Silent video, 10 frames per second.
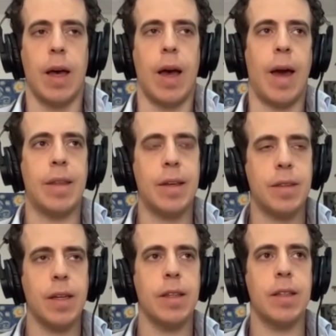And I
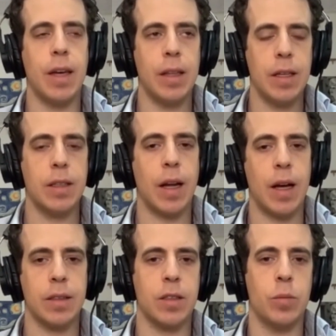think that Indian
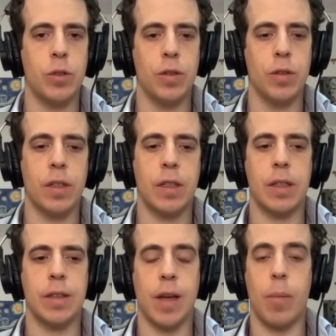classical
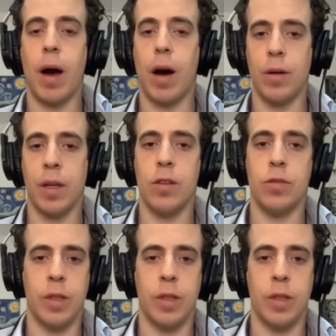music somehow gave me